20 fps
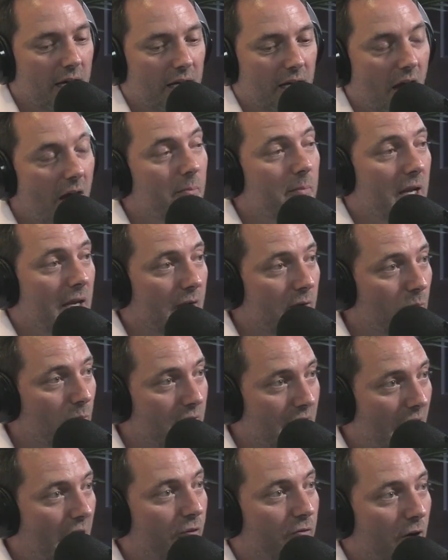come in
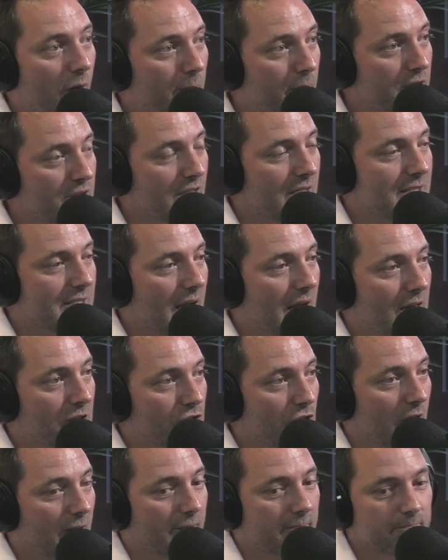without
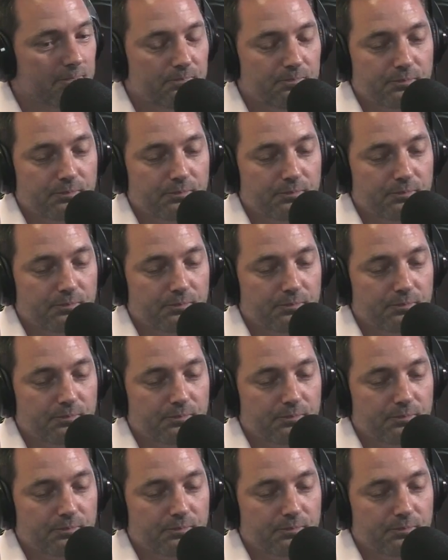representation,